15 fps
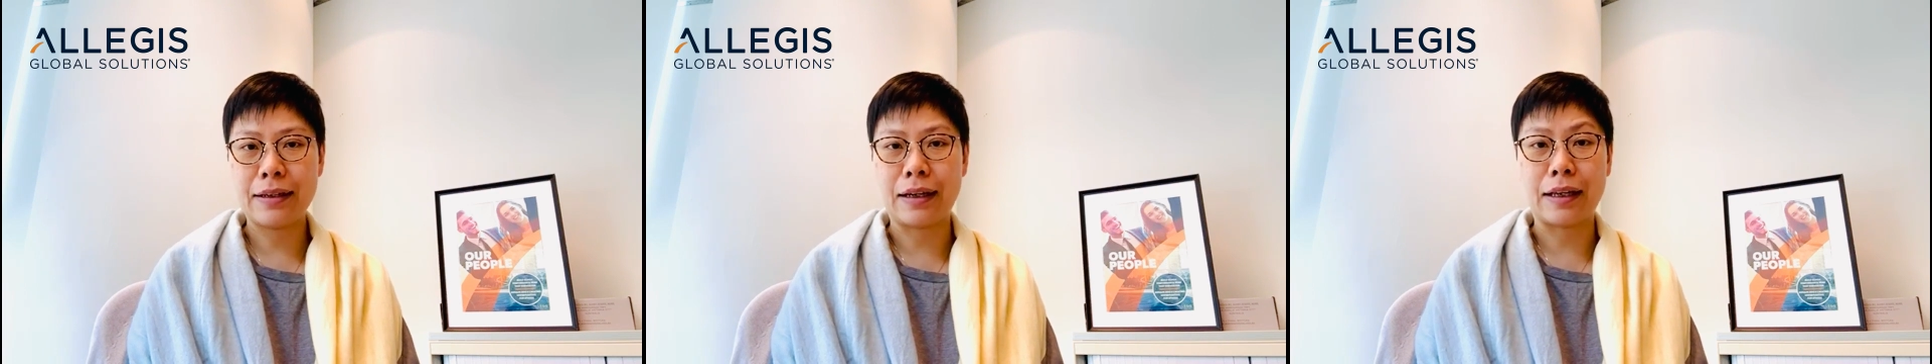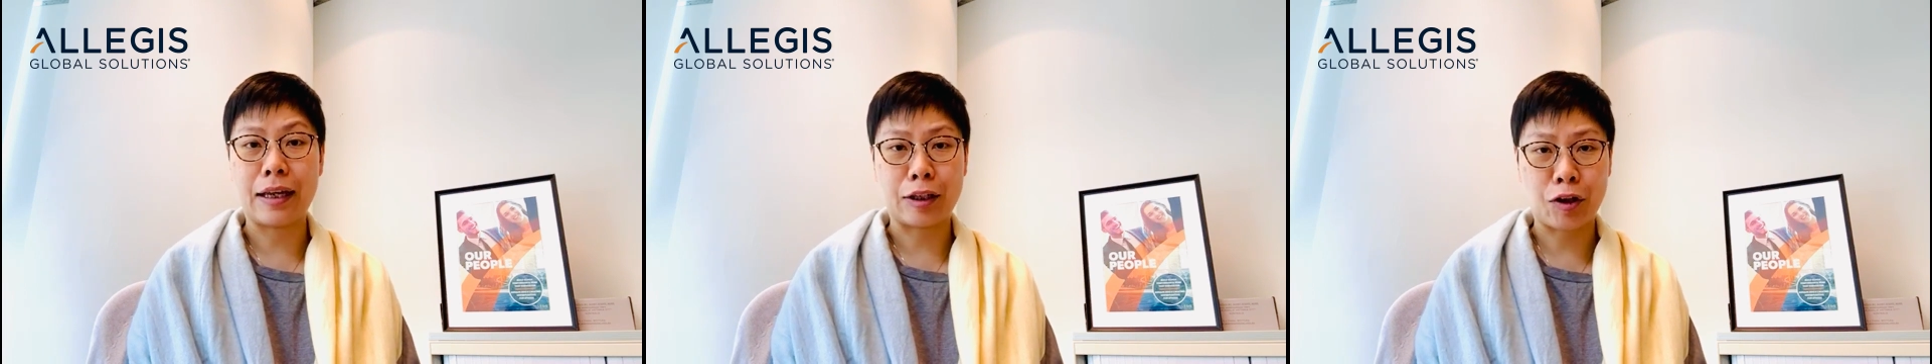
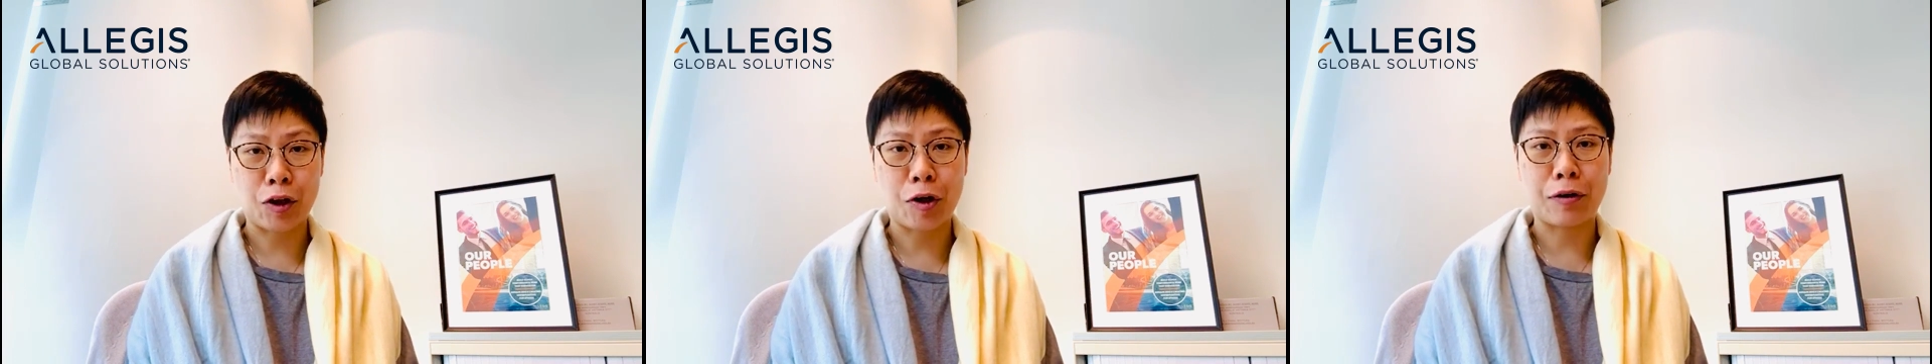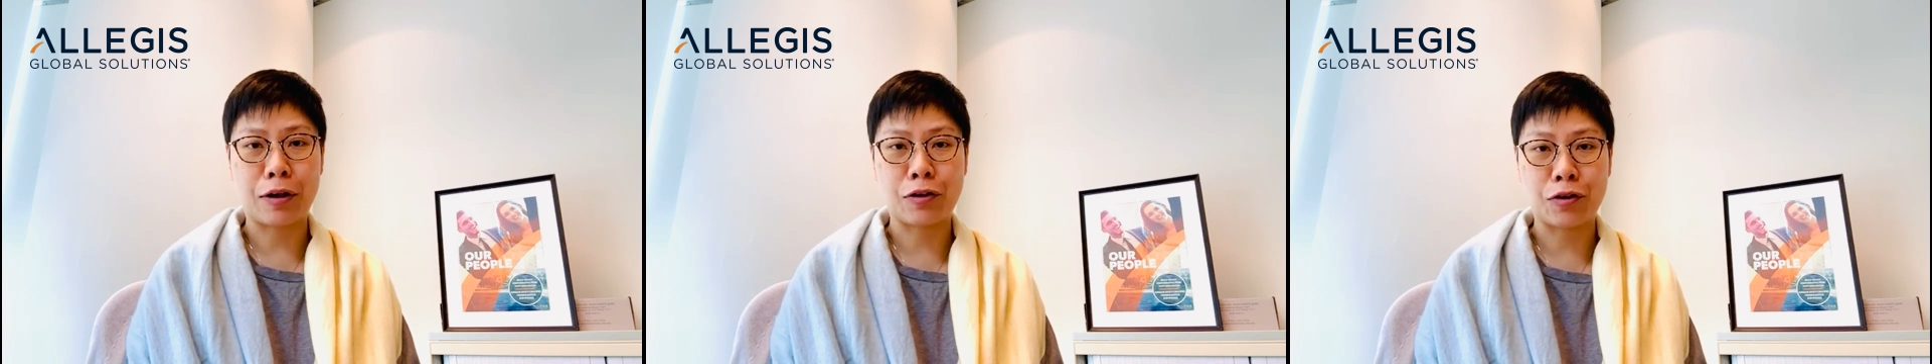I
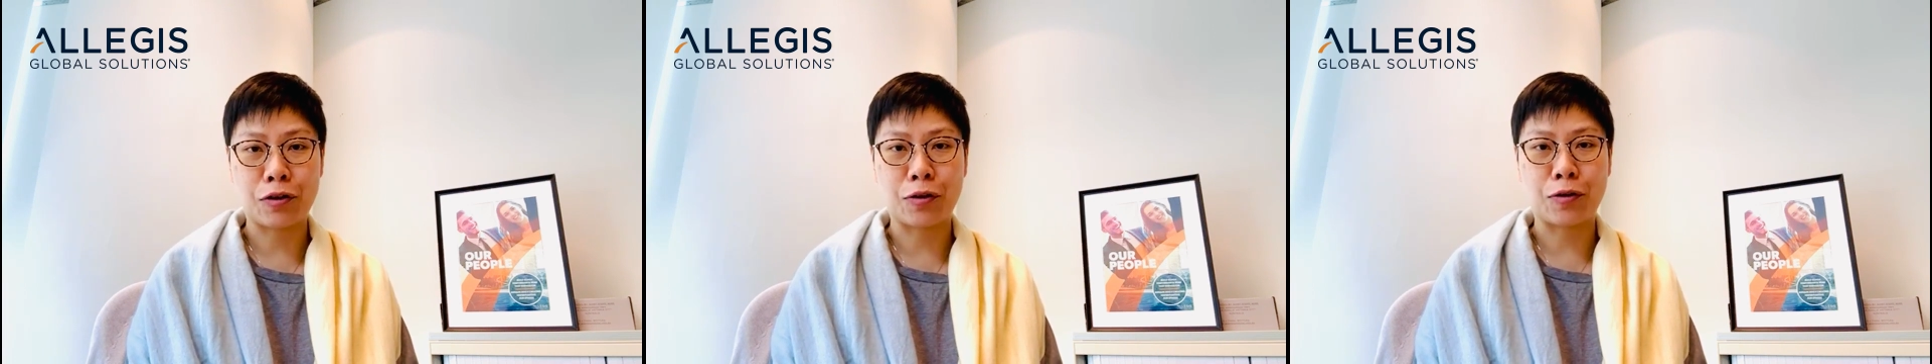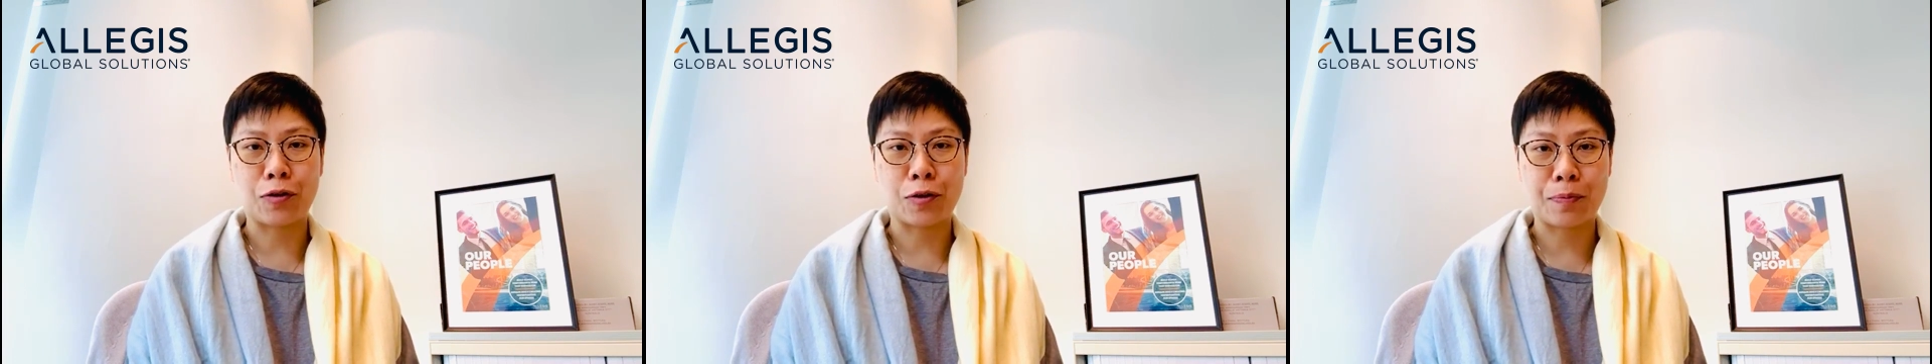encourage
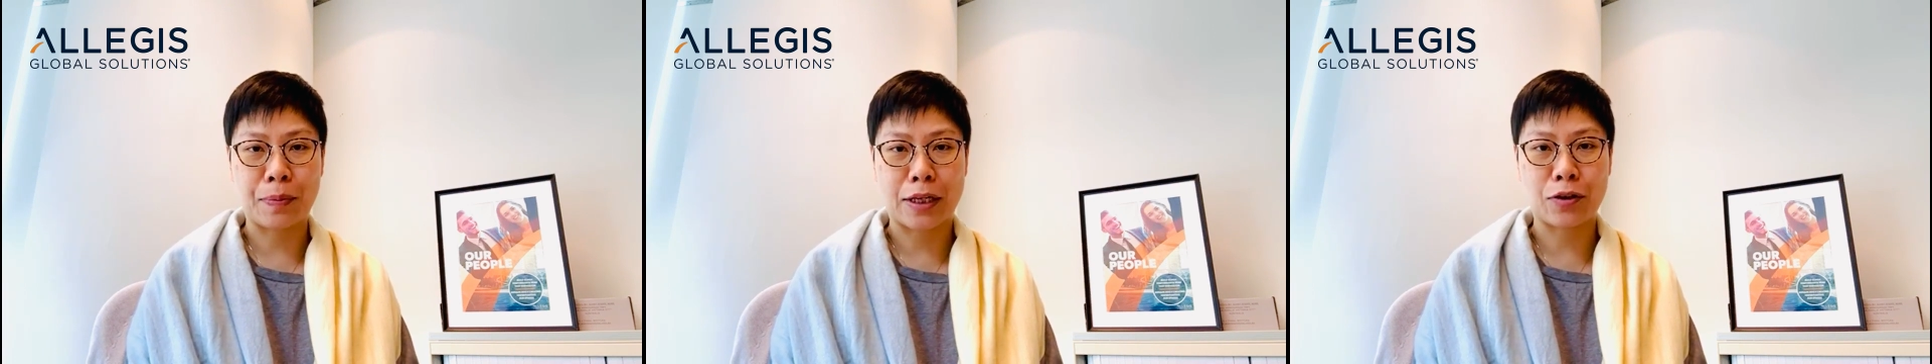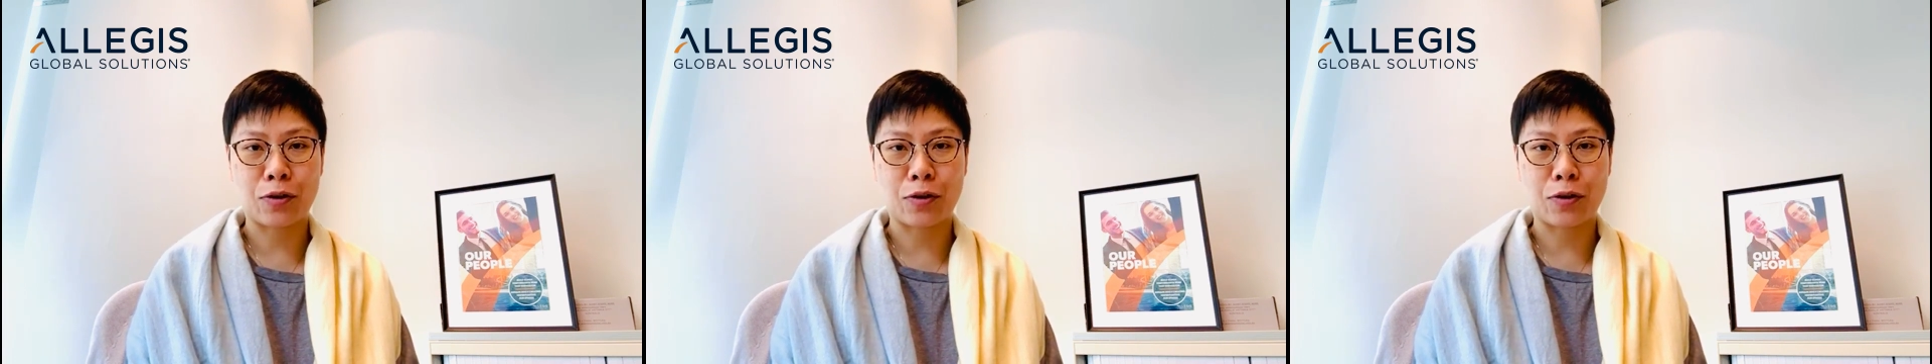you to speak